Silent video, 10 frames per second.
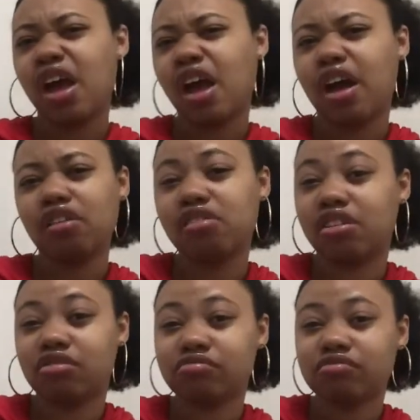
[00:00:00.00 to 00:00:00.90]
I don't
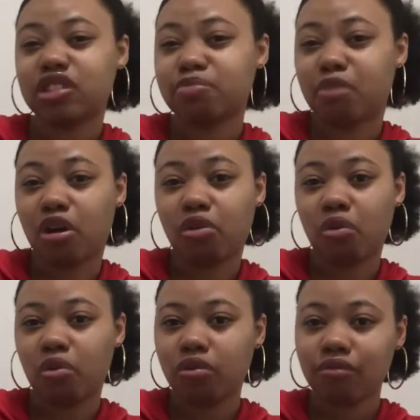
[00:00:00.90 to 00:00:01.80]
know,
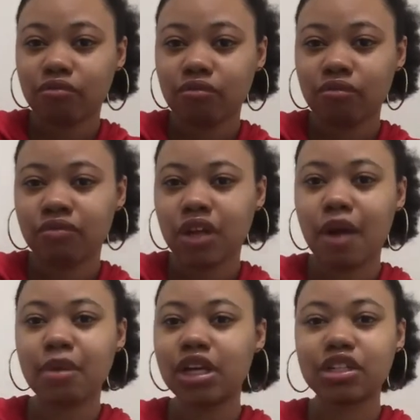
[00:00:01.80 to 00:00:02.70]
sparkle. I
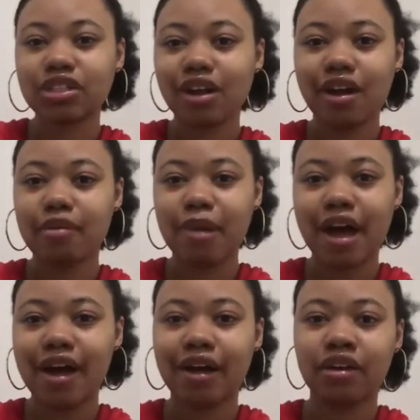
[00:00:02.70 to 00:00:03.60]
mean, it's not a
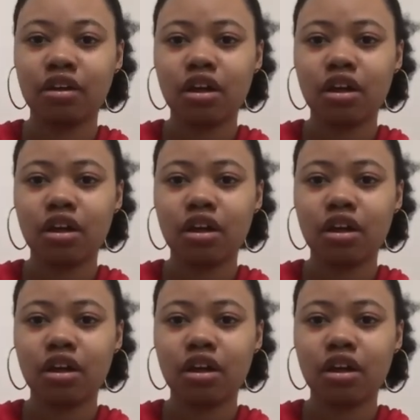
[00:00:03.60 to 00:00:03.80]
bad